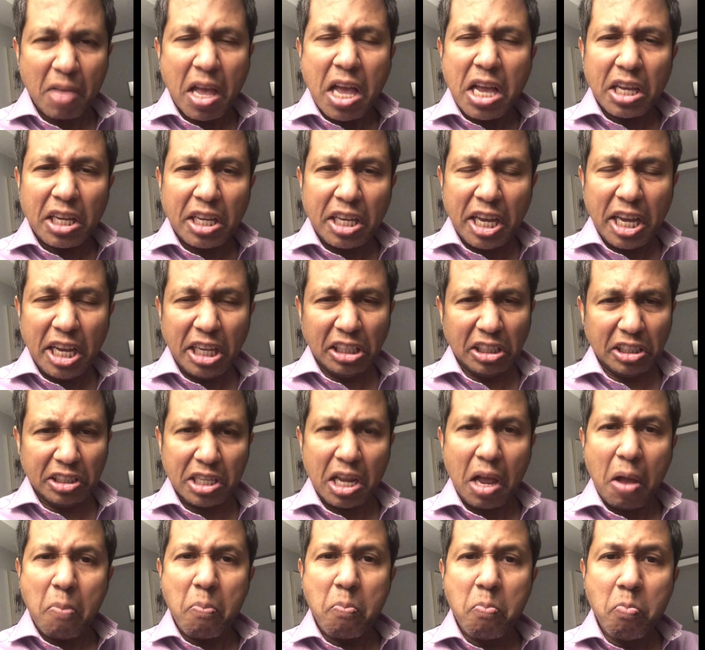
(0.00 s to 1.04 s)
killed
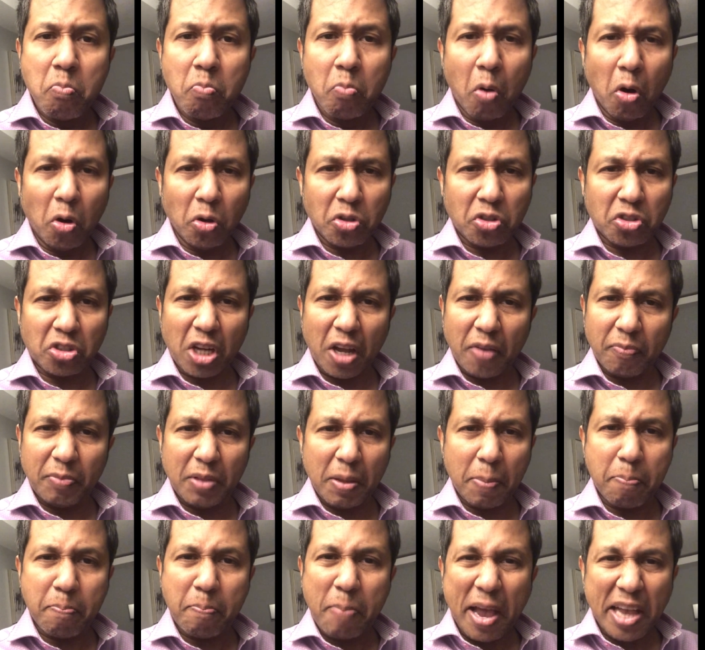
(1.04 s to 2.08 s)
most of the
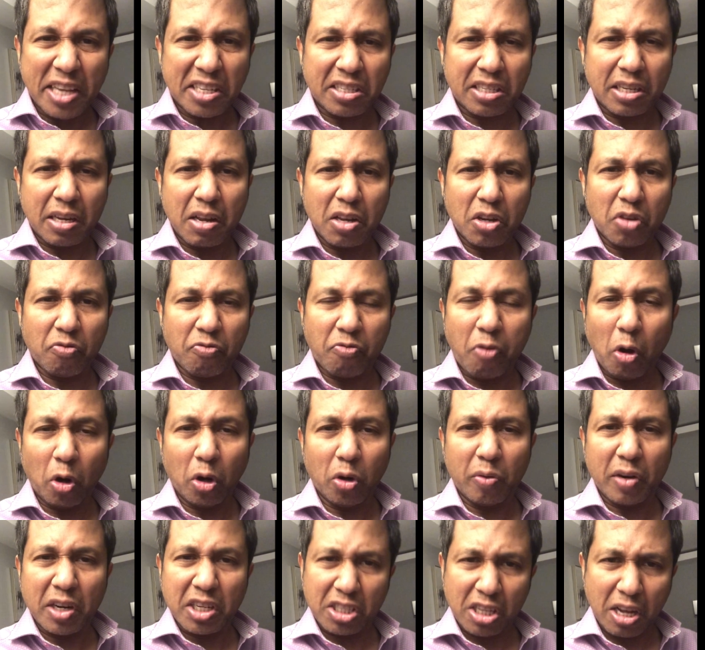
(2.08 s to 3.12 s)
best
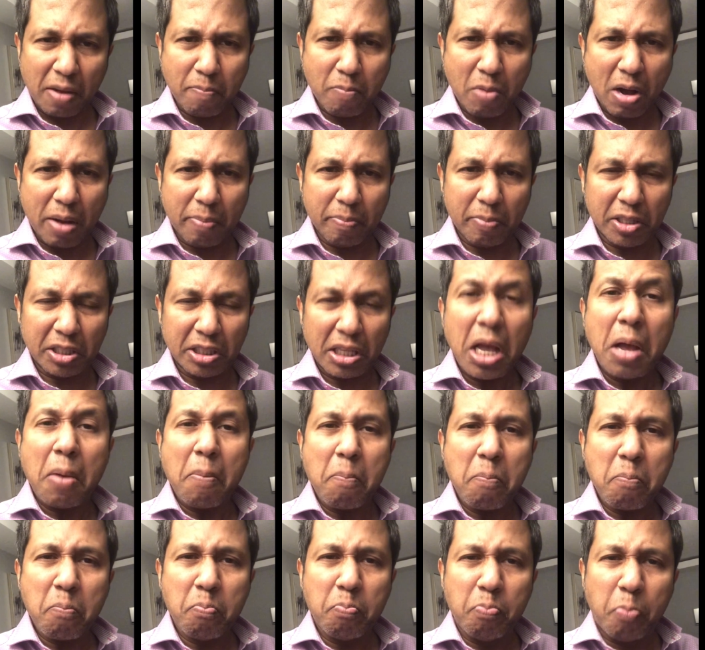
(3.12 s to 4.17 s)
followers of Muhammad,
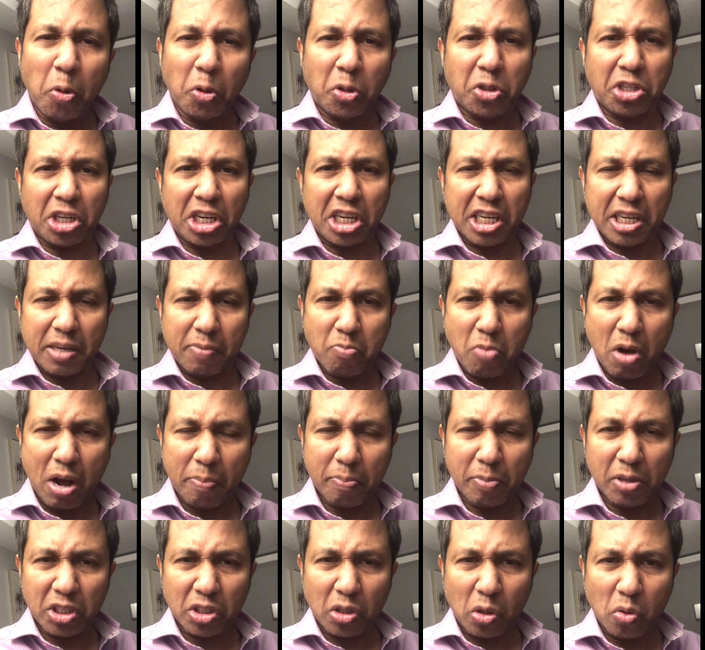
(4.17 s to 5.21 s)
butchered
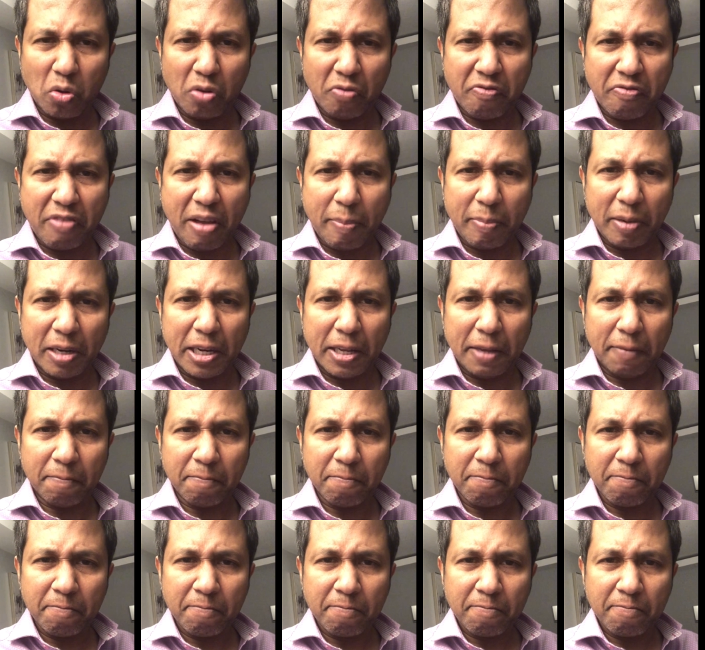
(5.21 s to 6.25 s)
Muhammad's own family,
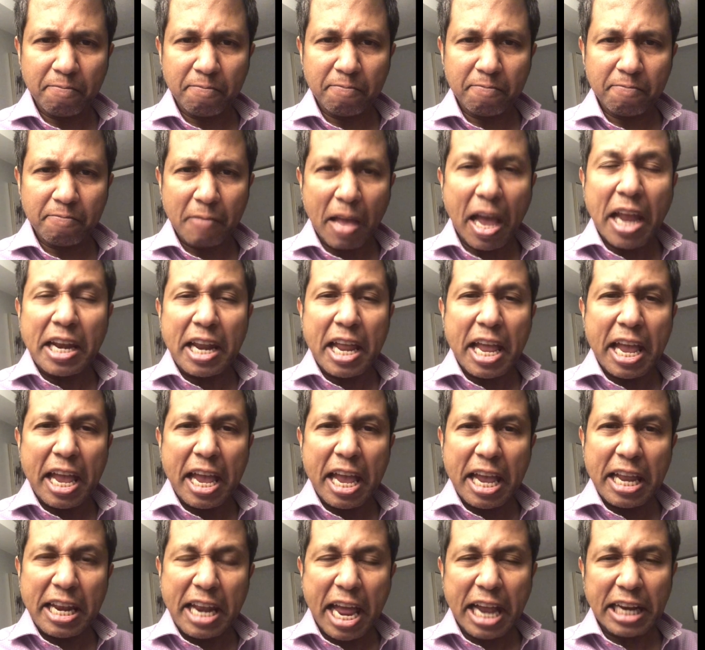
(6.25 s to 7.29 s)
and
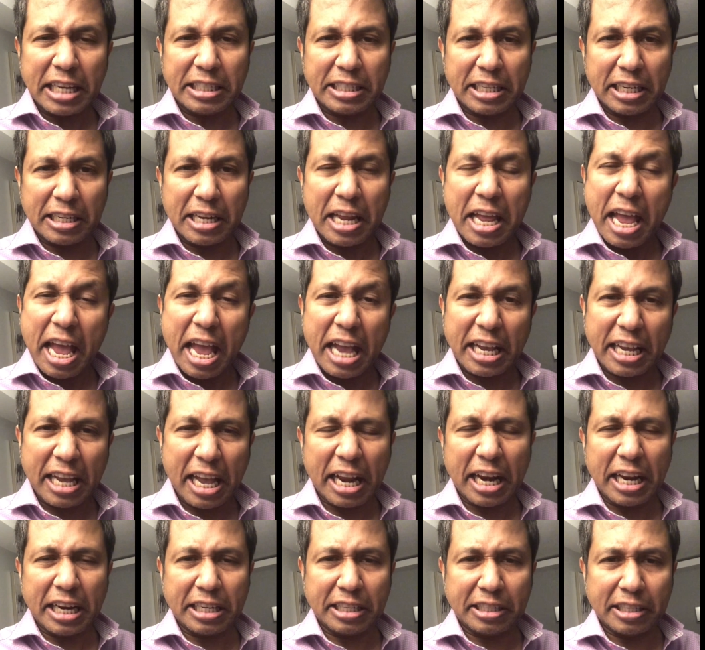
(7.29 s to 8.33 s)
enacted a
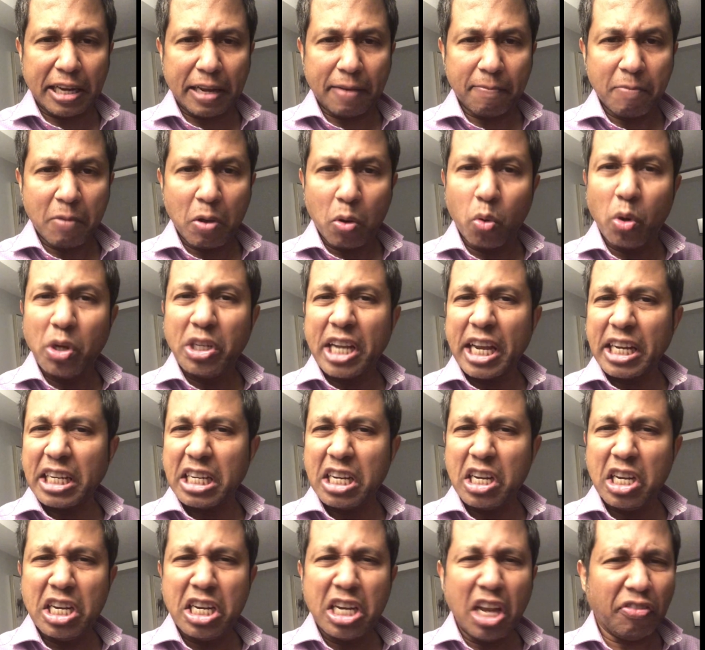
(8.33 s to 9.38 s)
character which had
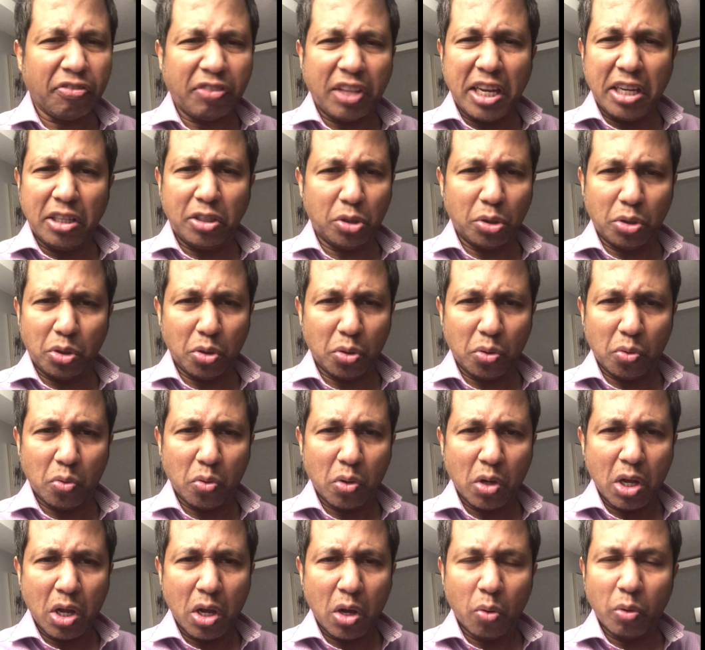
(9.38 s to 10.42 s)
nothing to do
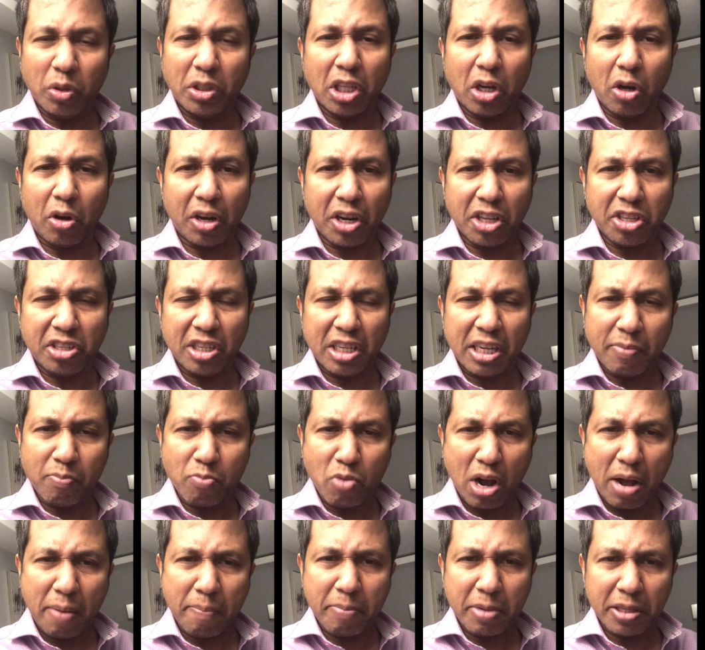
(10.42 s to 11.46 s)
with the original
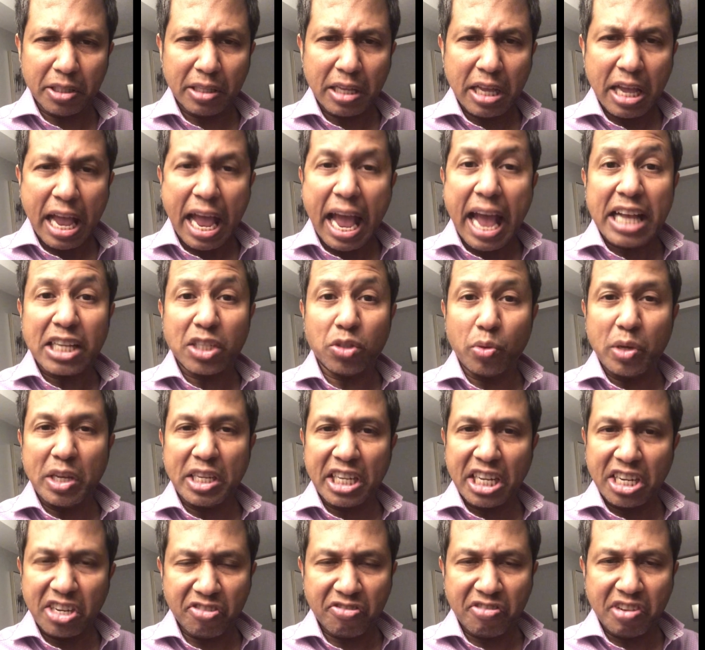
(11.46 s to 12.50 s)
Muhammad, as we
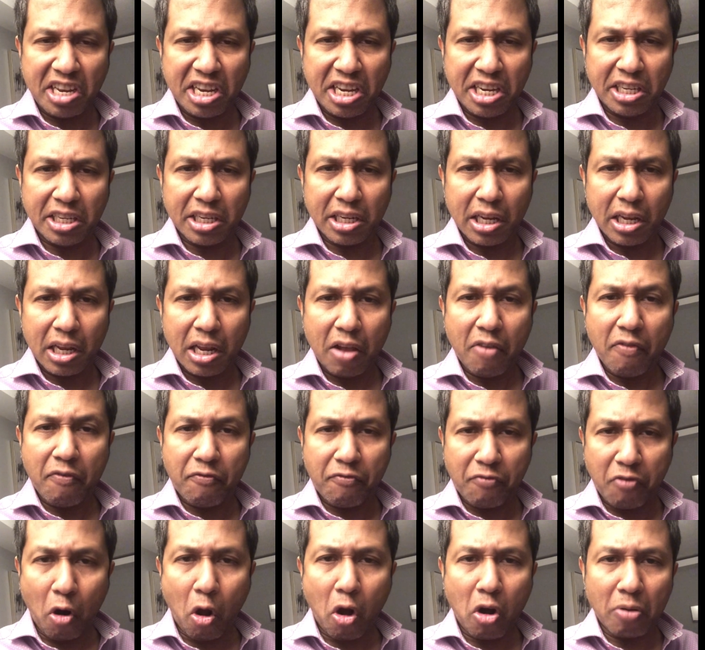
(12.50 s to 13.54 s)
can read
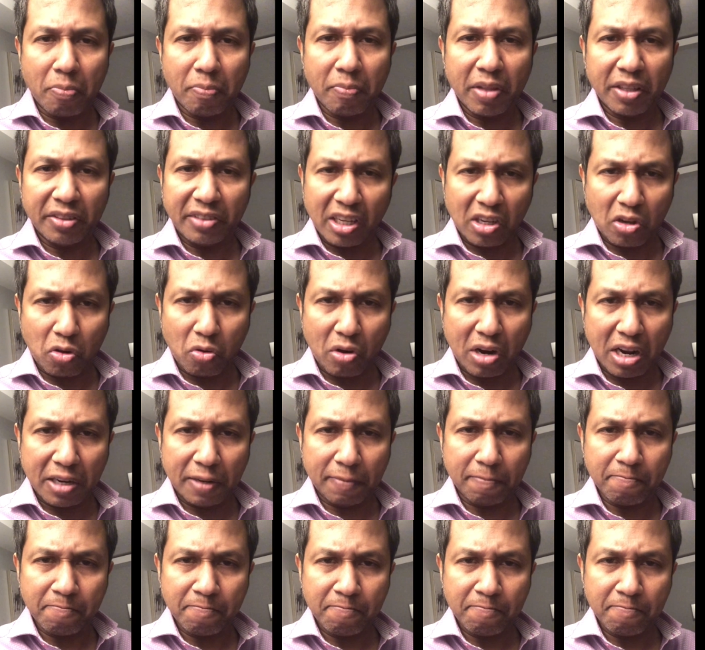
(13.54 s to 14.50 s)
from the Quran.